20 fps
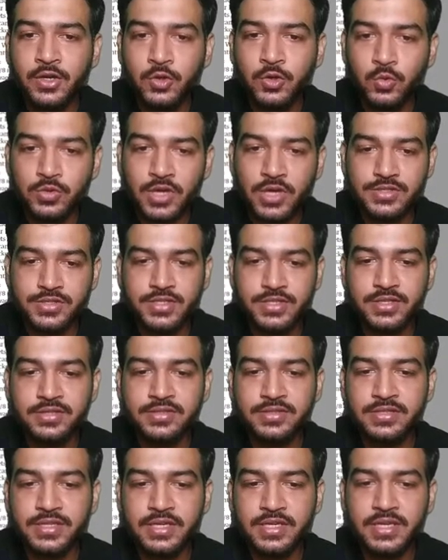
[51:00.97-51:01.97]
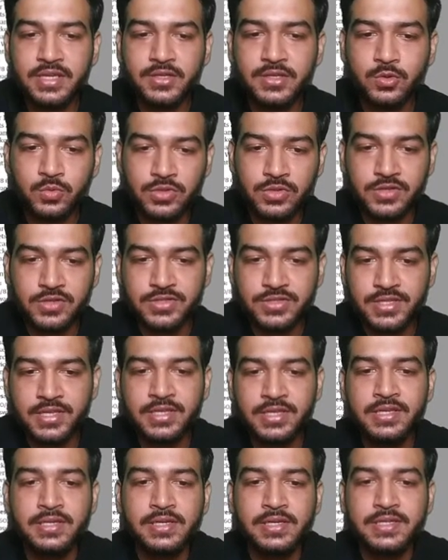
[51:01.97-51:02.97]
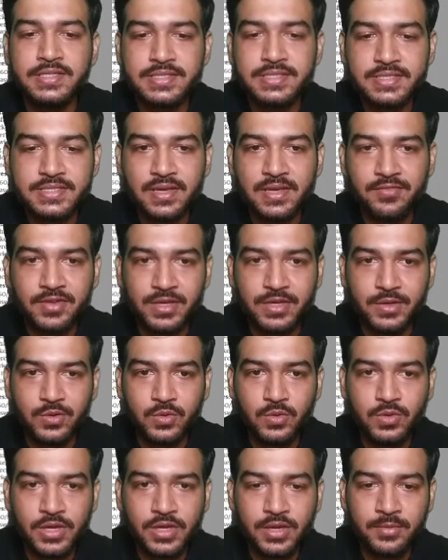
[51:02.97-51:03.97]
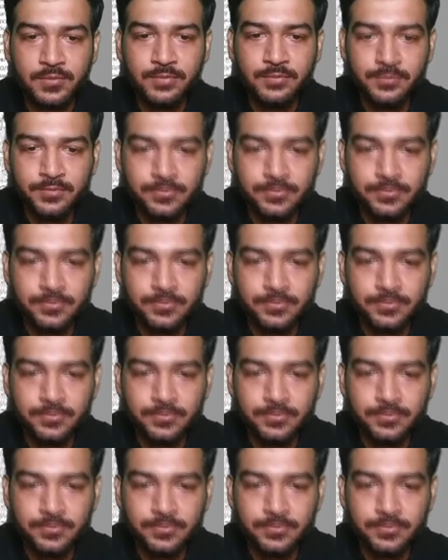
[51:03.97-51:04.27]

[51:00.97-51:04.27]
2003 and 2007. Okay.